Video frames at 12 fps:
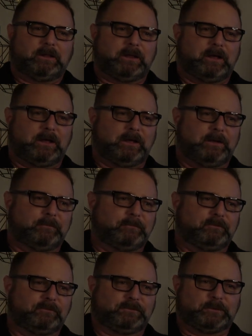
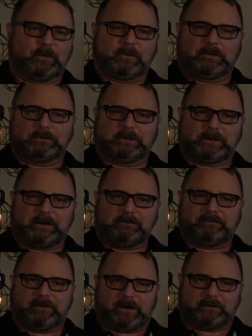floral looking
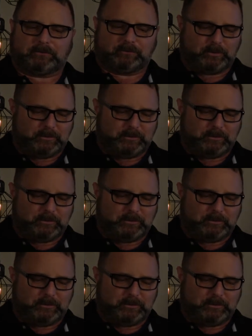fonts.